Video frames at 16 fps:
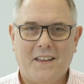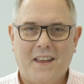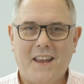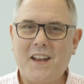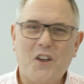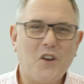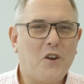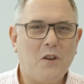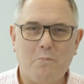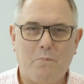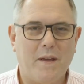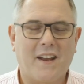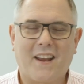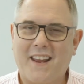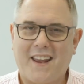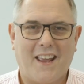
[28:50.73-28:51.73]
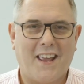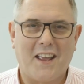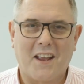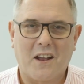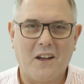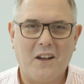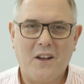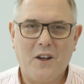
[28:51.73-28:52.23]
He could have been
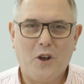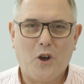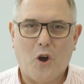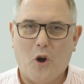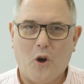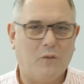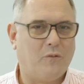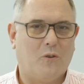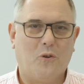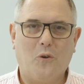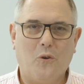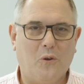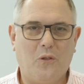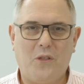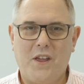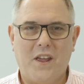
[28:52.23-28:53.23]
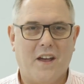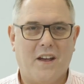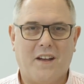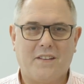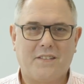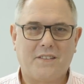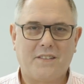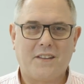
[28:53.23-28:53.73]
king of all the
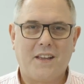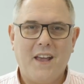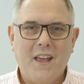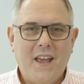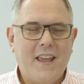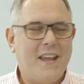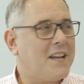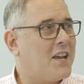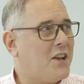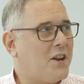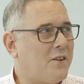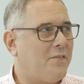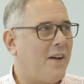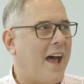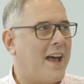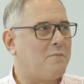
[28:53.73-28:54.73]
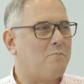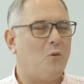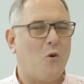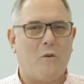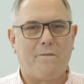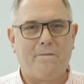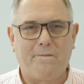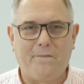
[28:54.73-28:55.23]
earth. He could have had
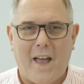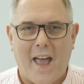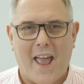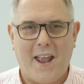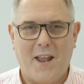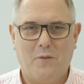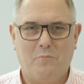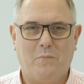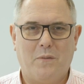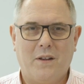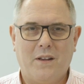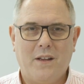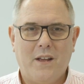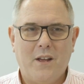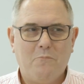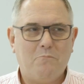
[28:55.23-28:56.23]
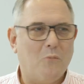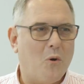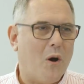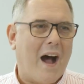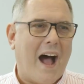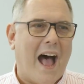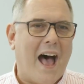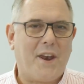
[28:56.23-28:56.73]
more fame,
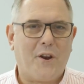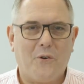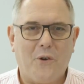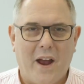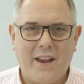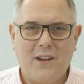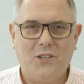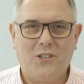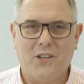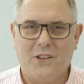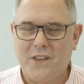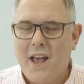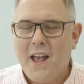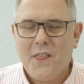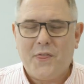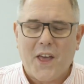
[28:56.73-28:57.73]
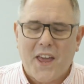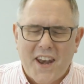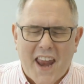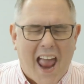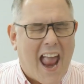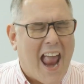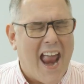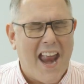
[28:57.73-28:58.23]
more adoration
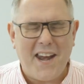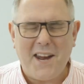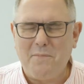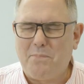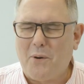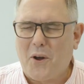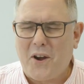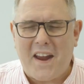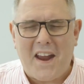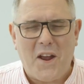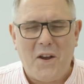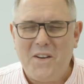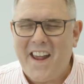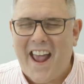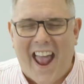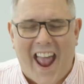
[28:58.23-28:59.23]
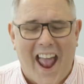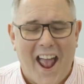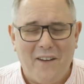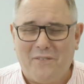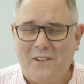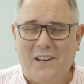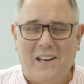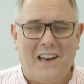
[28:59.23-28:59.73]
than anybody who'd
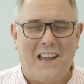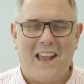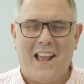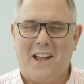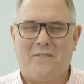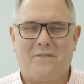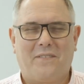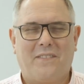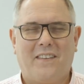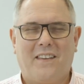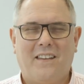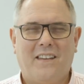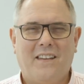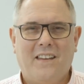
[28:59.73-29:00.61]
ever lived.